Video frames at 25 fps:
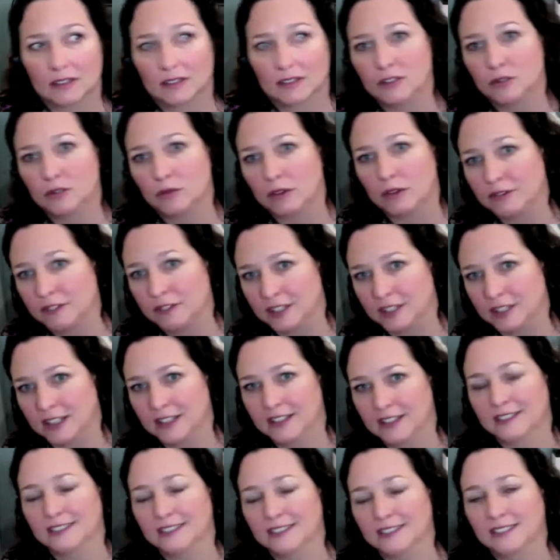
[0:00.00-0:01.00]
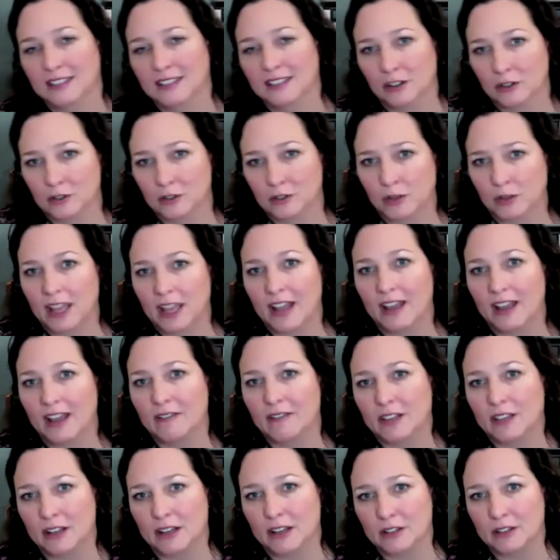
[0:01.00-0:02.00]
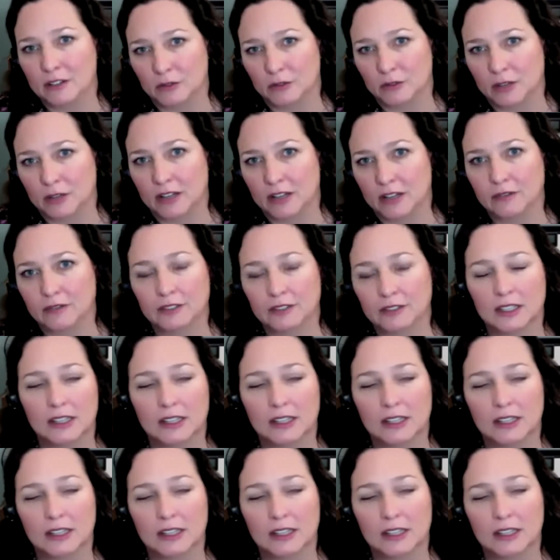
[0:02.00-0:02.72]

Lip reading: drifting? Do we have that drift?